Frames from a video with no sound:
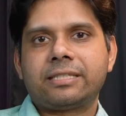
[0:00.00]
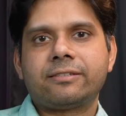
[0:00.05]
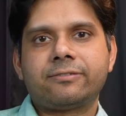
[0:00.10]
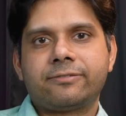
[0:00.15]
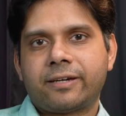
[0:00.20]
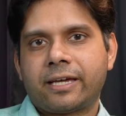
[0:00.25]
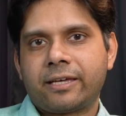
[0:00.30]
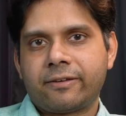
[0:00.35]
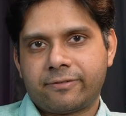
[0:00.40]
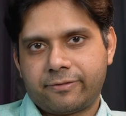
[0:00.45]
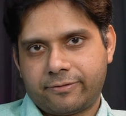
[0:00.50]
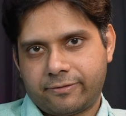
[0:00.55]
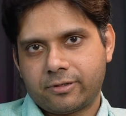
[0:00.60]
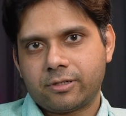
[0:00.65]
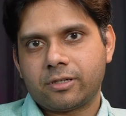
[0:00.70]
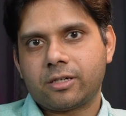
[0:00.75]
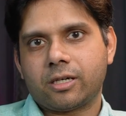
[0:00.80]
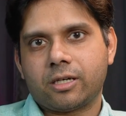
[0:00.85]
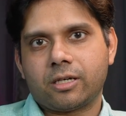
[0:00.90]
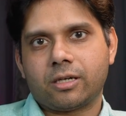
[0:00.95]
are the 5
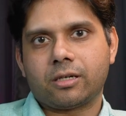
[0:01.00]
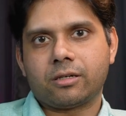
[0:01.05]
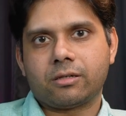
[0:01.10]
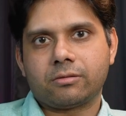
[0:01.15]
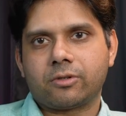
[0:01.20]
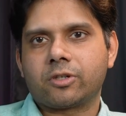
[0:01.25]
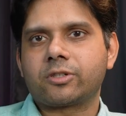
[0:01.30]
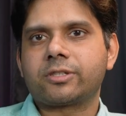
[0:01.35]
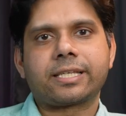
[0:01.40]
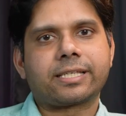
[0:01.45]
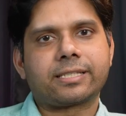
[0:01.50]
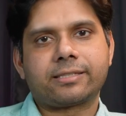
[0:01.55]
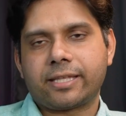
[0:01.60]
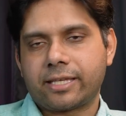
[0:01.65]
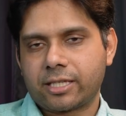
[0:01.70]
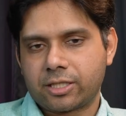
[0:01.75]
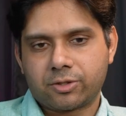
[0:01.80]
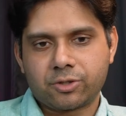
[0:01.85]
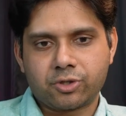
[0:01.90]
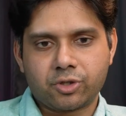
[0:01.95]
or 6
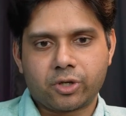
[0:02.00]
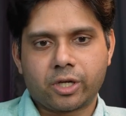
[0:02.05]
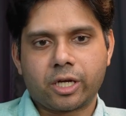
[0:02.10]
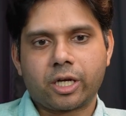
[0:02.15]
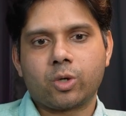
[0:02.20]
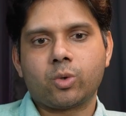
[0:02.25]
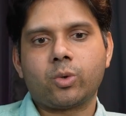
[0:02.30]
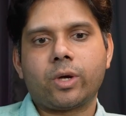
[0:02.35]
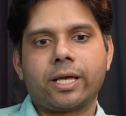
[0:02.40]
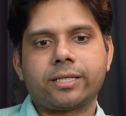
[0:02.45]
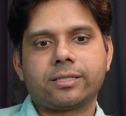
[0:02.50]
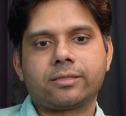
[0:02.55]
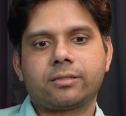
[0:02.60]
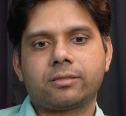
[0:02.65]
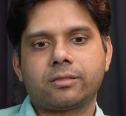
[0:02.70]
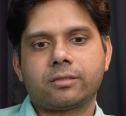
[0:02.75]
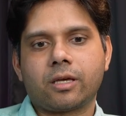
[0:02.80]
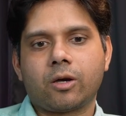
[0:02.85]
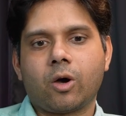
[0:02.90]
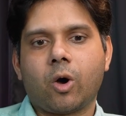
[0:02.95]
things which you can do
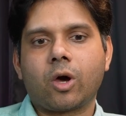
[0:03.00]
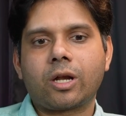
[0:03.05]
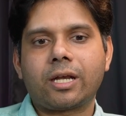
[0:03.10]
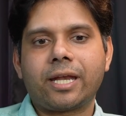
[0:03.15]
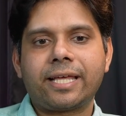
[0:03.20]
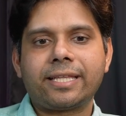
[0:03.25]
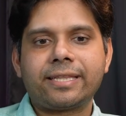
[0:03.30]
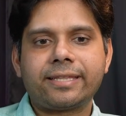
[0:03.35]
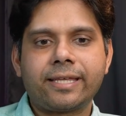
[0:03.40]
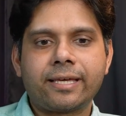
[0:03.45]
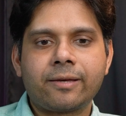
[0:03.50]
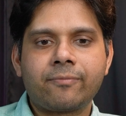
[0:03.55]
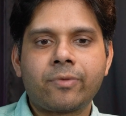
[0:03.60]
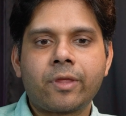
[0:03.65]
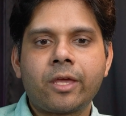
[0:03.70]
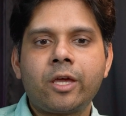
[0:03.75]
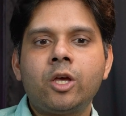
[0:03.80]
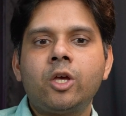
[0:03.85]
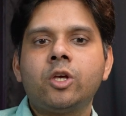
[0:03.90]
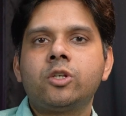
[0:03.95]
as online thing.
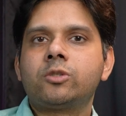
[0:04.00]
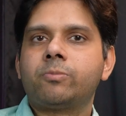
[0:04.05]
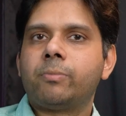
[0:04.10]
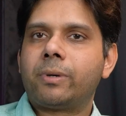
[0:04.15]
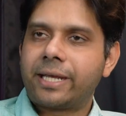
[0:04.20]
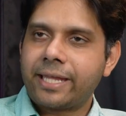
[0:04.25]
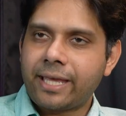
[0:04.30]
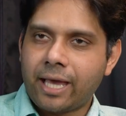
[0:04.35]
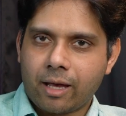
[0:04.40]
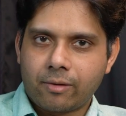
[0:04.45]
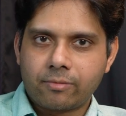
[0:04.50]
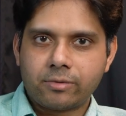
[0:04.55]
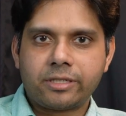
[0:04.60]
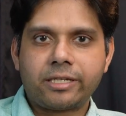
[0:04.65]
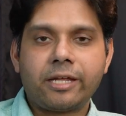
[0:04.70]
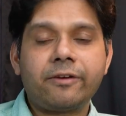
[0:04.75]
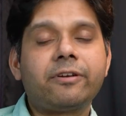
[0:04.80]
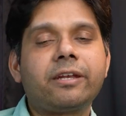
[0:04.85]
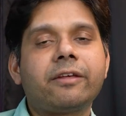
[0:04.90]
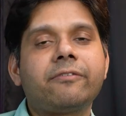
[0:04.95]
But yeah,
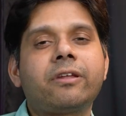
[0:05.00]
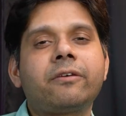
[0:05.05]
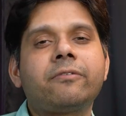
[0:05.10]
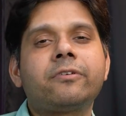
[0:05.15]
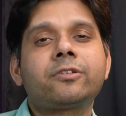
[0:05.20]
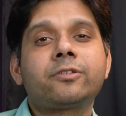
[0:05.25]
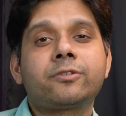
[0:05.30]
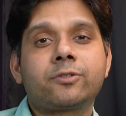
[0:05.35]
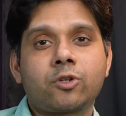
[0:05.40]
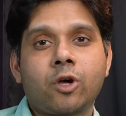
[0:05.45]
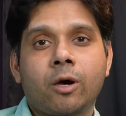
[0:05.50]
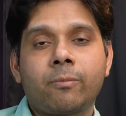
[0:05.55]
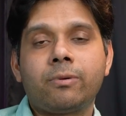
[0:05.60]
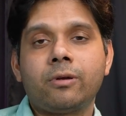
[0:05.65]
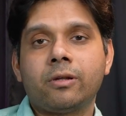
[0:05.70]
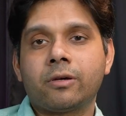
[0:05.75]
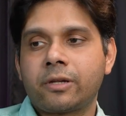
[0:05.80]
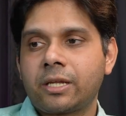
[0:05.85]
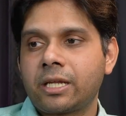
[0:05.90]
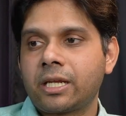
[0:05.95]
never ever stop
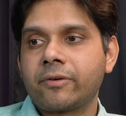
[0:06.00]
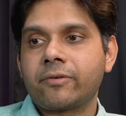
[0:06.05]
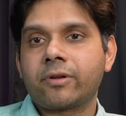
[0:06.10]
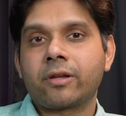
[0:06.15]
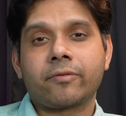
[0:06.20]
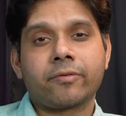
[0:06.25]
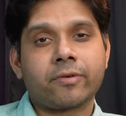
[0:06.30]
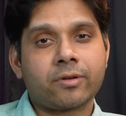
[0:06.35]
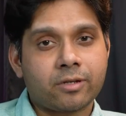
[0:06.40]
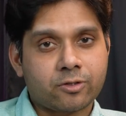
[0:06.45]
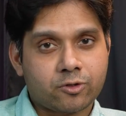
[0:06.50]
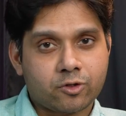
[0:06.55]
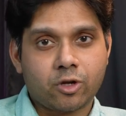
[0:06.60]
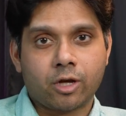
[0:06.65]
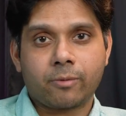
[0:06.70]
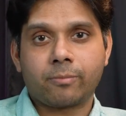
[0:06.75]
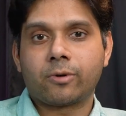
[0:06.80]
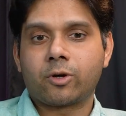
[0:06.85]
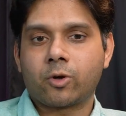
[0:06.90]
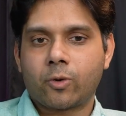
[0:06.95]
learning, never ever
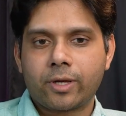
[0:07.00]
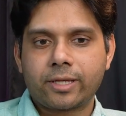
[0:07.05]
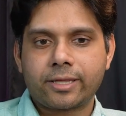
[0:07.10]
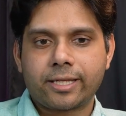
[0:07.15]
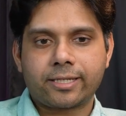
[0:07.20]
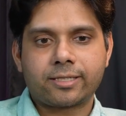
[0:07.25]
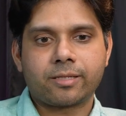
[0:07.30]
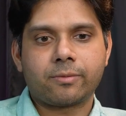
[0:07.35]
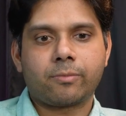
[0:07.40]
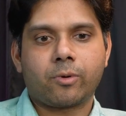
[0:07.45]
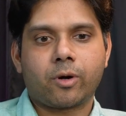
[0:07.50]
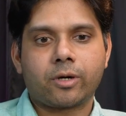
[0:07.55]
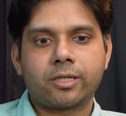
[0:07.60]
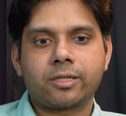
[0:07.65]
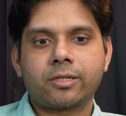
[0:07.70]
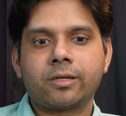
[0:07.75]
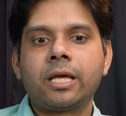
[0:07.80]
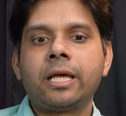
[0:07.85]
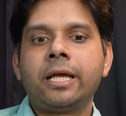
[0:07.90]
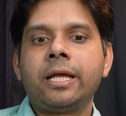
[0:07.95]
stop growing. That's
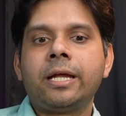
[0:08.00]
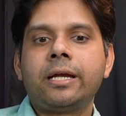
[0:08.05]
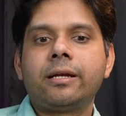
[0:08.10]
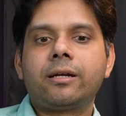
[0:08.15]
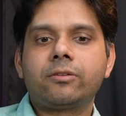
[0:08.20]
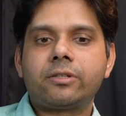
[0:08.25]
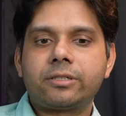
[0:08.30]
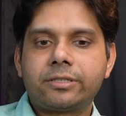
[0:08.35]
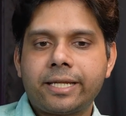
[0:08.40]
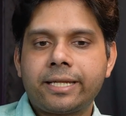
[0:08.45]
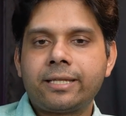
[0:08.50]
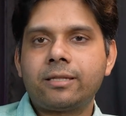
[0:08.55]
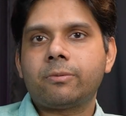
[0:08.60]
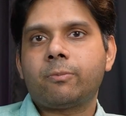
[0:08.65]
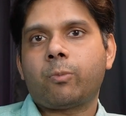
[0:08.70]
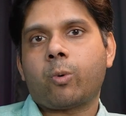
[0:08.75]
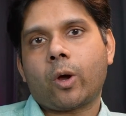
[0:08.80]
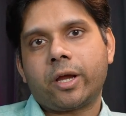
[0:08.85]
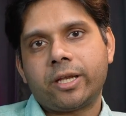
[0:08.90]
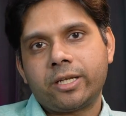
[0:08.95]
important. Now the
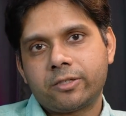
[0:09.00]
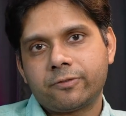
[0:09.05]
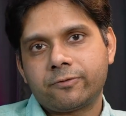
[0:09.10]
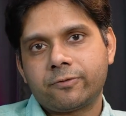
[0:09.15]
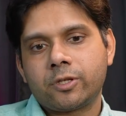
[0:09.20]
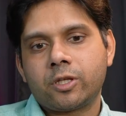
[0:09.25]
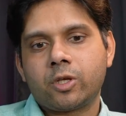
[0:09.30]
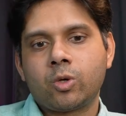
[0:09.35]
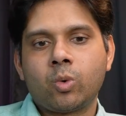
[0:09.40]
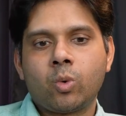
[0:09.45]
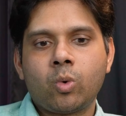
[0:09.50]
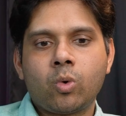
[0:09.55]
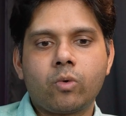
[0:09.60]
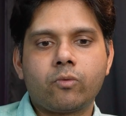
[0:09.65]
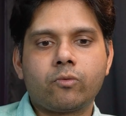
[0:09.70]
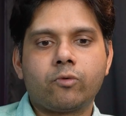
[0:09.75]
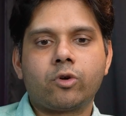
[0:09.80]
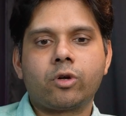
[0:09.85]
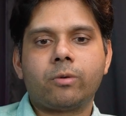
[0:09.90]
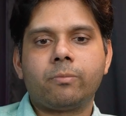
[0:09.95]
10th point for you
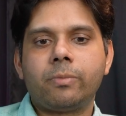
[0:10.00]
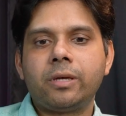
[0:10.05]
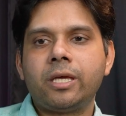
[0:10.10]
would